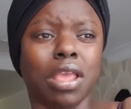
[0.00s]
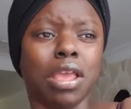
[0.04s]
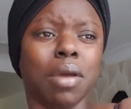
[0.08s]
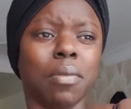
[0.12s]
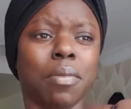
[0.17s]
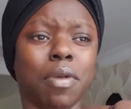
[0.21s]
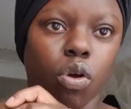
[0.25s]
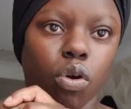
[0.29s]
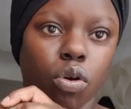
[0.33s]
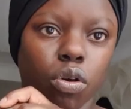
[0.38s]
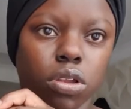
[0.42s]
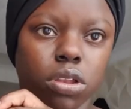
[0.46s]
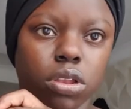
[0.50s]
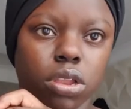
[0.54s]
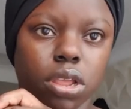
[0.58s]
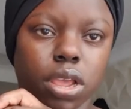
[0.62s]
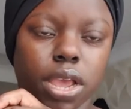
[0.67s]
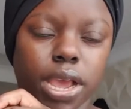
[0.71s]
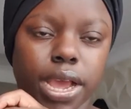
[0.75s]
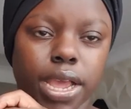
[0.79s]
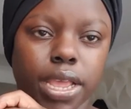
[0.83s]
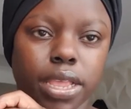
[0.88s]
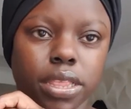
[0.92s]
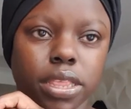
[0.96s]
yeah, God,
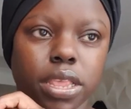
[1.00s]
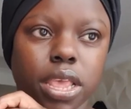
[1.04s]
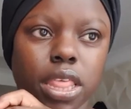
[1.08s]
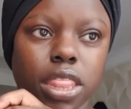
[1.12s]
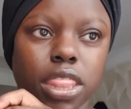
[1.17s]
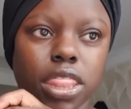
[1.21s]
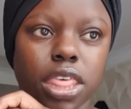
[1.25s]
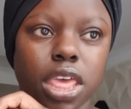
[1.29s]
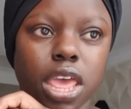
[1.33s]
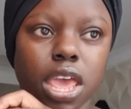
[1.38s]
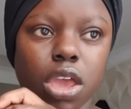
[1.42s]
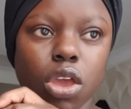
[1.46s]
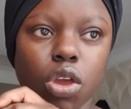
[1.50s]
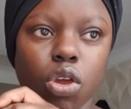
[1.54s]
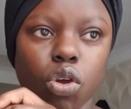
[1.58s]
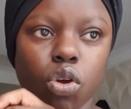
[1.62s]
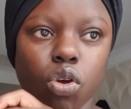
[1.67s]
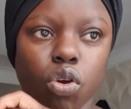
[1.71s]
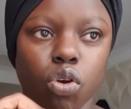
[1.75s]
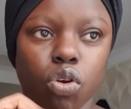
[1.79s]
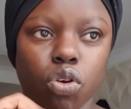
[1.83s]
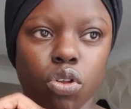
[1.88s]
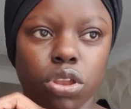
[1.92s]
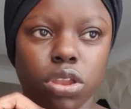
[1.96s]
guys, thank
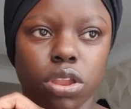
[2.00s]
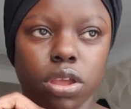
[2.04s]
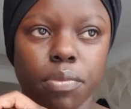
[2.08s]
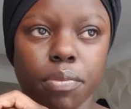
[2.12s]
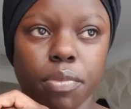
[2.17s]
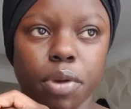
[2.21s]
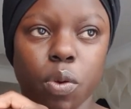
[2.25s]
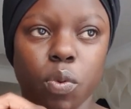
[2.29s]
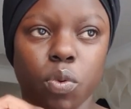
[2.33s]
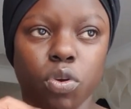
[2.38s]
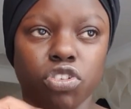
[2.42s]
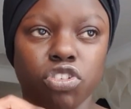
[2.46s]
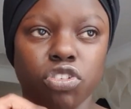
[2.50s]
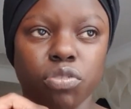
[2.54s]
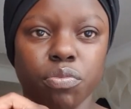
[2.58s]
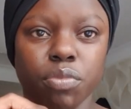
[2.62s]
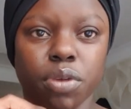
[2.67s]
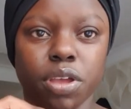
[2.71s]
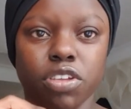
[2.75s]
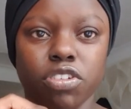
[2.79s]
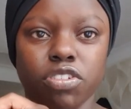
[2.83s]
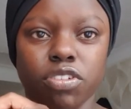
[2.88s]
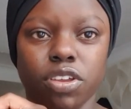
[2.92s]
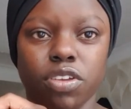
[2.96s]
God my washing
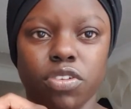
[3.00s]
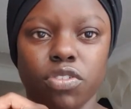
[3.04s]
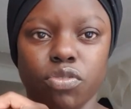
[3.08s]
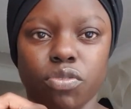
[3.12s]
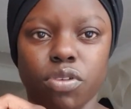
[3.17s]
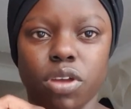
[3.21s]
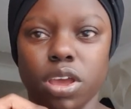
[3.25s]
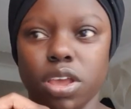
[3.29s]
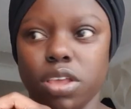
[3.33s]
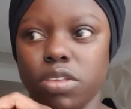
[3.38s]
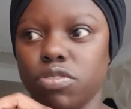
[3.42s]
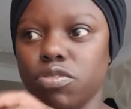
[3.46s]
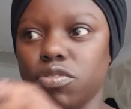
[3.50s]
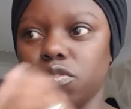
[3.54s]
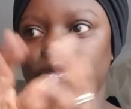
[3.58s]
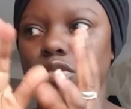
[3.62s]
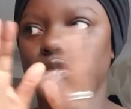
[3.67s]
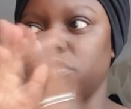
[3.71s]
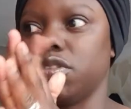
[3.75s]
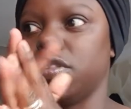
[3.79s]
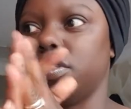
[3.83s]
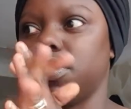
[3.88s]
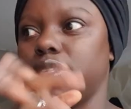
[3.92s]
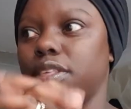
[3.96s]
machine dries.
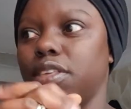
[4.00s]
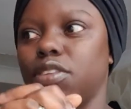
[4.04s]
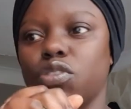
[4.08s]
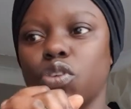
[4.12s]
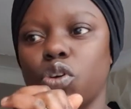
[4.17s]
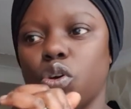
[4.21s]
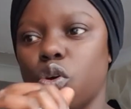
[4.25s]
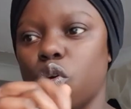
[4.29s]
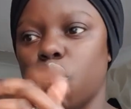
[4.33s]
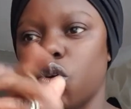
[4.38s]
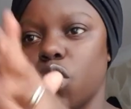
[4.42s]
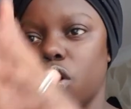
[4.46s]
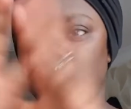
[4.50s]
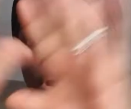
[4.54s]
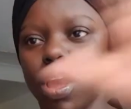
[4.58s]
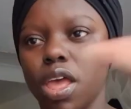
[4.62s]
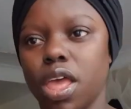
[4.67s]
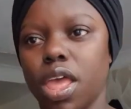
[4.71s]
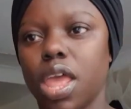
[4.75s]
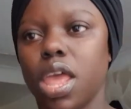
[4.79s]
Because this whole,